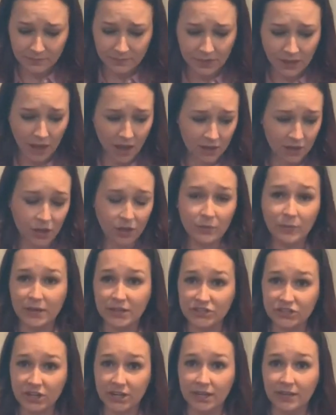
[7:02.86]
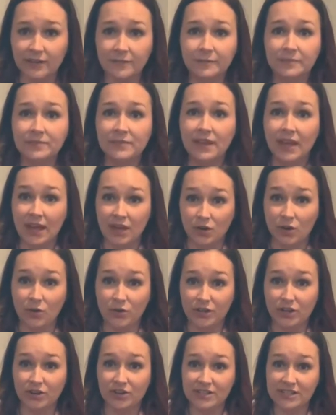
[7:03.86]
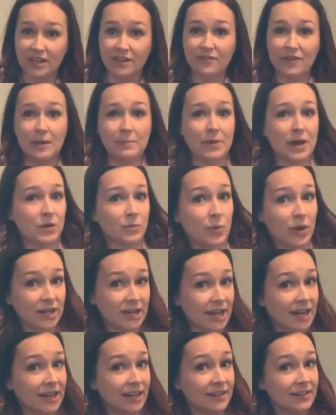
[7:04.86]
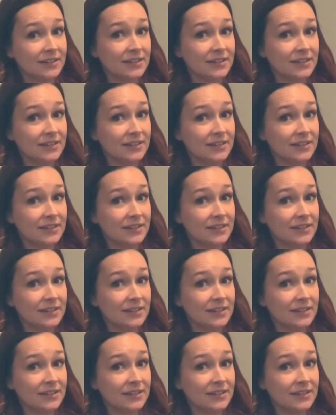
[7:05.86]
on her reaching and holding herself up on one hand.